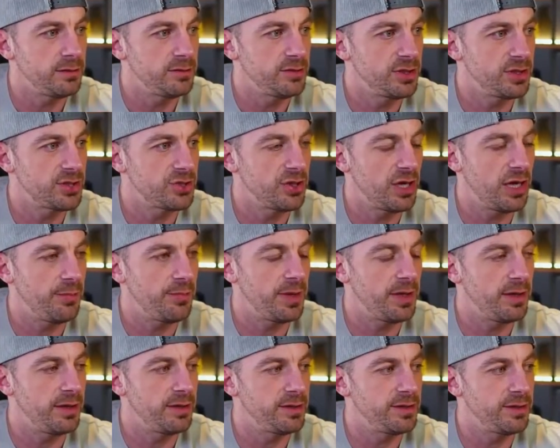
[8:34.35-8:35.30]
just dropping
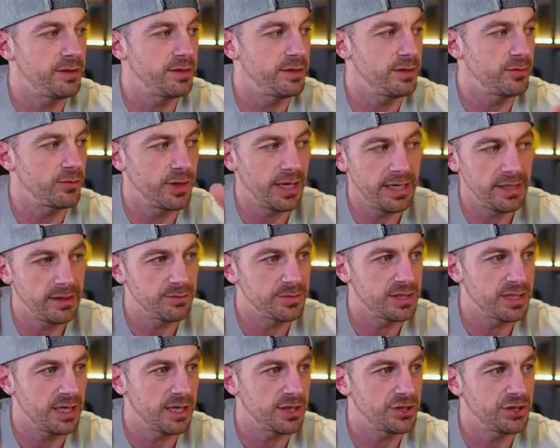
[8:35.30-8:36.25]
into the random
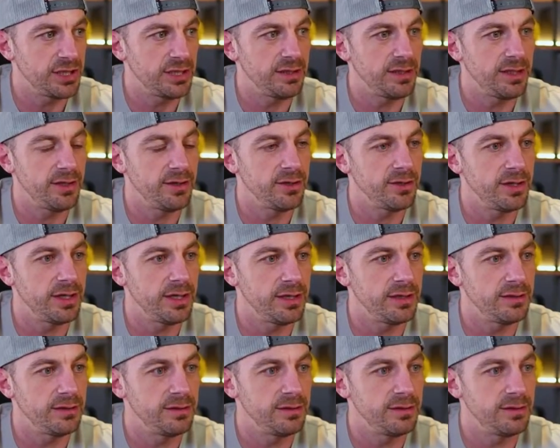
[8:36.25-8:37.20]
section here
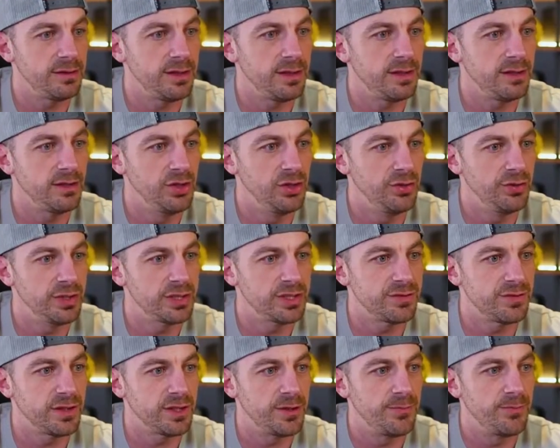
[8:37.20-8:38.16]
in
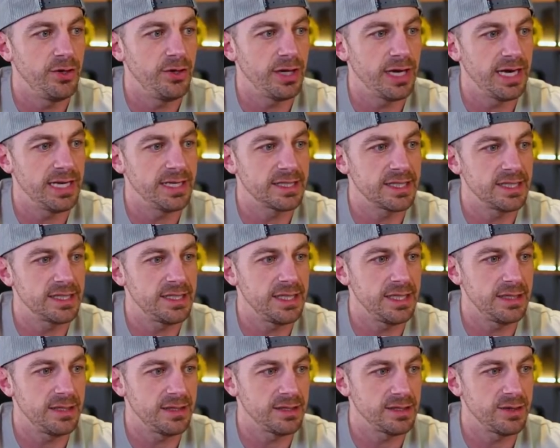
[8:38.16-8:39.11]
Louisville, you guys can see
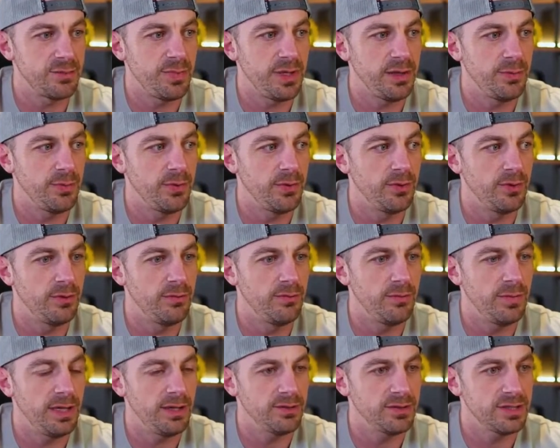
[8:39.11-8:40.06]
tons of people
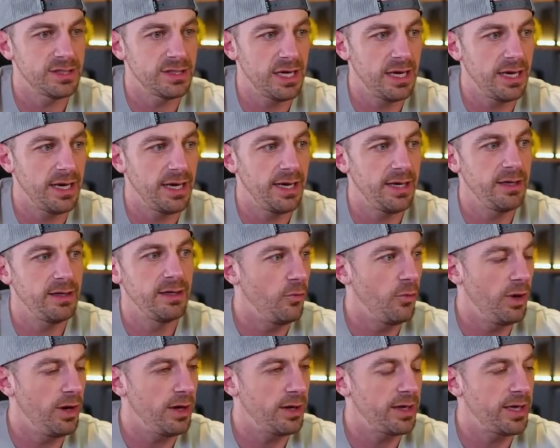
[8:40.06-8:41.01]
outside
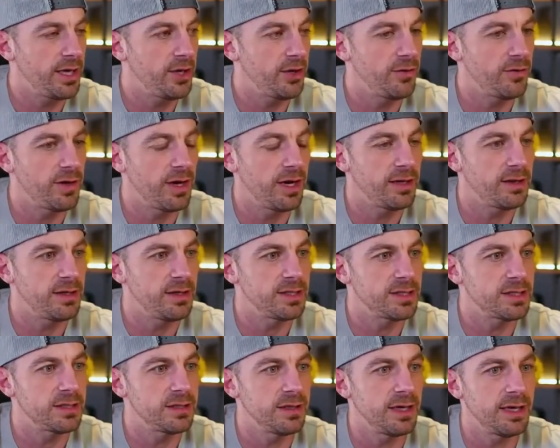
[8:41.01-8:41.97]
walking. You've got
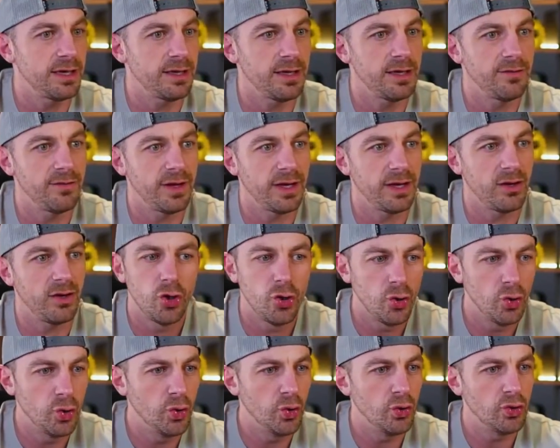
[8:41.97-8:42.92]
these kind of
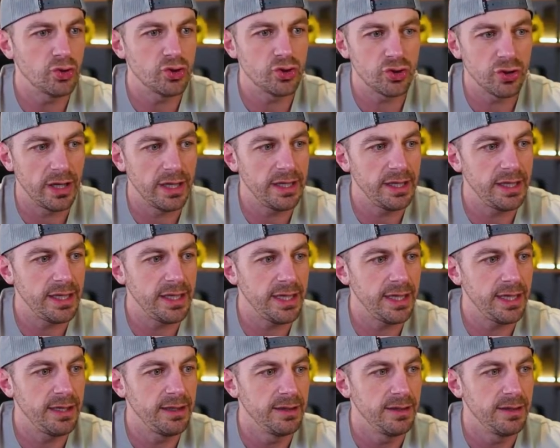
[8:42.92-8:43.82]
cool, trendy,